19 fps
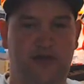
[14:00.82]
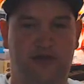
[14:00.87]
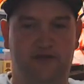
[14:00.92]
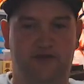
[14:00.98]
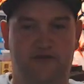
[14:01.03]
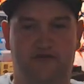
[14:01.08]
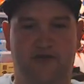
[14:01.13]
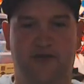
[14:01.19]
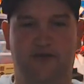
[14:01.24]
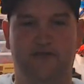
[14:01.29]
on
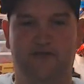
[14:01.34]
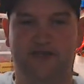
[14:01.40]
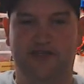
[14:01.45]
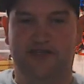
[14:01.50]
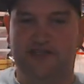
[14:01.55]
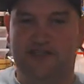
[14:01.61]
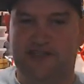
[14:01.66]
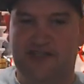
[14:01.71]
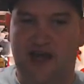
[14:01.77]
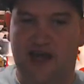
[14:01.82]
the road and
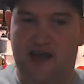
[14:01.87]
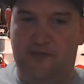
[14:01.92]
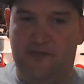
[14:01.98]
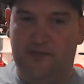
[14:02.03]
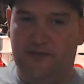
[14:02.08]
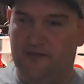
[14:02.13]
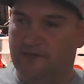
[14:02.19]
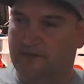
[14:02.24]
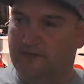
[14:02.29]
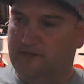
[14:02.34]
just stop
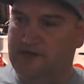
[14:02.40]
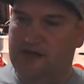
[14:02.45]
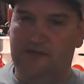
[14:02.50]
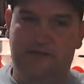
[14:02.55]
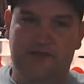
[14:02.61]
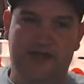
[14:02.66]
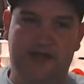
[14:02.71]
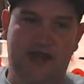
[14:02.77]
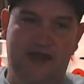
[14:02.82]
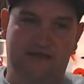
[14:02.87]
and rip
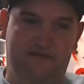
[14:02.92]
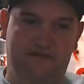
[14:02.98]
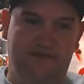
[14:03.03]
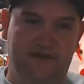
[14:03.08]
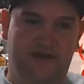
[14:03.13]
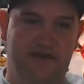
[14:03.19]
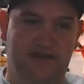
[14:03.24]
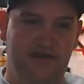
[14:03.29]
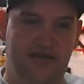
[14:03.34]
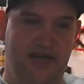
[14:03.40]
and have
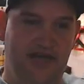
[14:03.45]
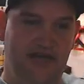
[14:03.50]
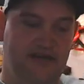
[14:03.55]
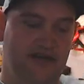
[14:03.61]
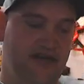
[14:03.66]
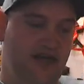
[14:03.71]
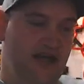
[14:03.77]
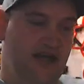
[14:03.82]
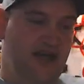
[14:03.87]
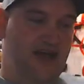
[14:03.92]
fun. And
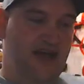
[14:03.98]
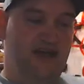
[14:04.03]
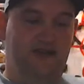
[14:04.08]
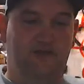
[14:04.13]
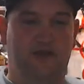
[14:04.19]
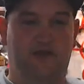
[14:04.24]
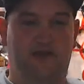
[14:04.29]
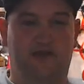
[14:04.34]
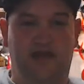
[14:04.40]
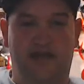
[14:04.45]
it's
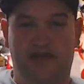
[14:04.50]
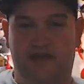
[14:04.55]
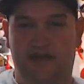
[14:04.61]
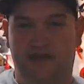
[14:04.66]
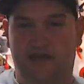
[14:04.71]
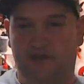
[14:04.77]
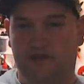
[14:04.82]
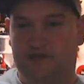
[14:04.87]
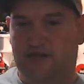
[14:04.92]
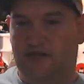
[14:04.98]
with, like
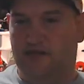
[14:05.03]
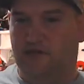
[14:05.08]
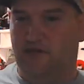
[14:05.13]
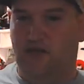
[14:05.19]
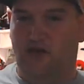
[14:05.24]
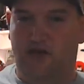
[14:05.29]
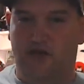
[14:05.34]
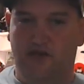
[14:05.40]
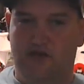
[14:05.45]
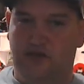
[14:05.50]
we said, we're
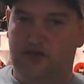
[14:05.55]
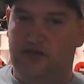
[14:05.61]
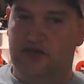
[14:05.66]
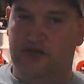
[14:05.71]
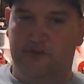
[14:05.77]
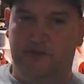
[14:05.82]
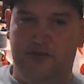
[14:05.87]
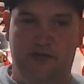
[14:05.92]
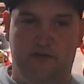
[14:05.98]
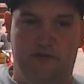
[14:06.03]
all good
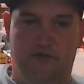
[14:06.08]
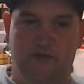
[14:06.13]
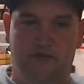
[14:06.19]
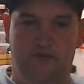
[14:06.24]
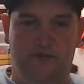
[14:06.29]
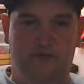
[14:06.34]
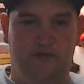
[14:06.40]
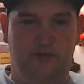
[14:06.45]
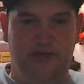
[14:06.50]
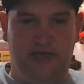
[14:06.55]

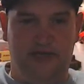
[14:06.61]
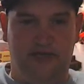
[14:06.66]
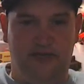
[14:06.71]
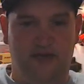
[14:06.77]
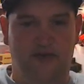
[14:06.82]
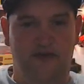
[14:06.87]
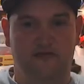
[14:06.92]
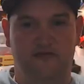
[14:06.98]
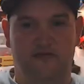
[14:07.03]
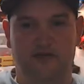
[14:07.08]
people. We get
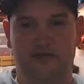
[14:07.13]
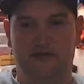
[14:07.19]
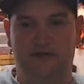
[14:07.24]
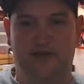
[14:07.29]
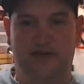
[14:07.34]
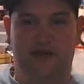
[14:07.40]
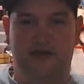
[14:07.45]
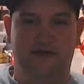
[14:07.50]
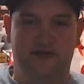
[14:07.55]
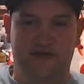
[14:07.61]
along really
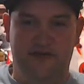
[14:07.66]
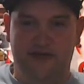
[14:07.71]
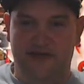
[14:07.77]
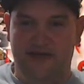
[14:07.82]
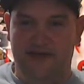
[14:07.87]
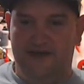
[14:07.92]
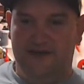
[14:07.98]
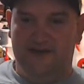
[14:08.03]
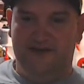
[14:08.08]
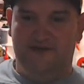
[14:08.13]
well.
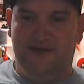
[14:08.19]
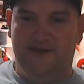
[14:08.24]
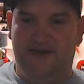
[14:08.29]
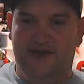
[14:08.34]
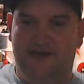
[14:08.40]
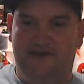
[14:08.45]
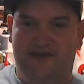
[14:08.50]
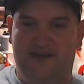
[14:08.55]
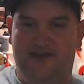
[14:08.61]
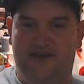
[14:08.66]
So we're going
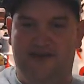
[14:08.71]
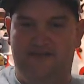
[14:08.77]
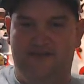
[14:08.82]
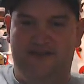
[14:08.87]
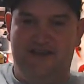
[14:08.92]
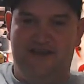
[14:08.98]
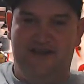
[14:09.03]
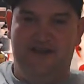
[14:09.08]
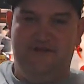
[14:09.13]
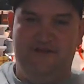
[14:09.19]
to have a hell of a
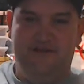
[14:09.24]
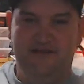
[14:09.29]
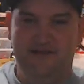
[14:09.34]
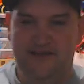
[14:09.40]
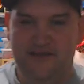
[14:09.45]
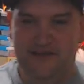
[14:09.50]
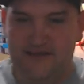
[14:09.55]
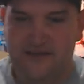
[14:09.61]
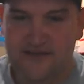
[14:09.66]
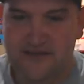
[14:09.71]
time.
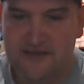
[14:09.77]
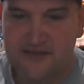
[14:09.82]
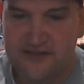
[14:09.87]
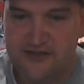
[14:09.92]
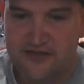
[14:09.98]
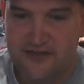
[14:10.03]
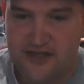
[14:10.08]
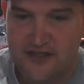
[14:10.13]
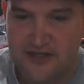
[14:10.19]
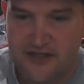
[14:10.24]

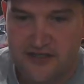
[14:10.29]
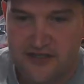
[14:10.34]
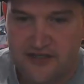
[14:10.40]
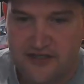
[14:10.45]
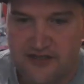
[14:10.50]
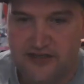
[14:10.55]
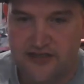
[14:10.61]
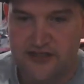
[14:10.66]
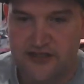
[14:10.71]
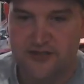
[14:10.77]

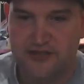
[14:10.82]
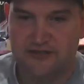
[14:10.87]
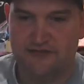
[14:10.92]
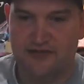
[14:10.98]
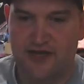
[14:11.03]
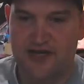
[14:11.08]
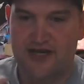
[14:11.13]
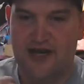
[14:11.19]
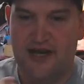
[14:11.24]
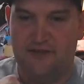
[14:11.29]
Jewish
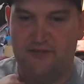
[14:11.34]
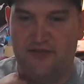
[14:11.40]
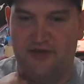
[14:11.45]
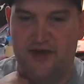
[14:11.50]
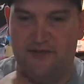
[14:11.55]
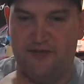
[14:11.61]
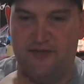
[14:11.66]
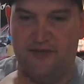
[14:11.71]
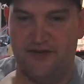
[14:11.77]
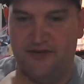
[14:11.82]
Redneck
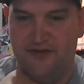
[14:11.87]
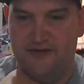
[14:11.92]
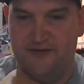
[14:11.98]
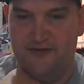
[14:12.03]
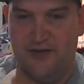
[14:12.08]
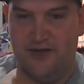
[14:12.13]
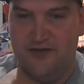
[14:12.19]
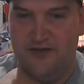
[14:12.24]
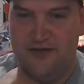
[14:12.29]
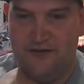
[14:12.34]
Preppers,
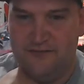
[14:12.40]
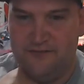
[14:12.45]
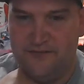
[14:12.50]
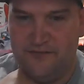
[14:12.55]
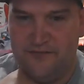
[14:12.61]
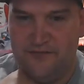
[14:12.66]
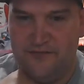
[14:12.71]
welcome.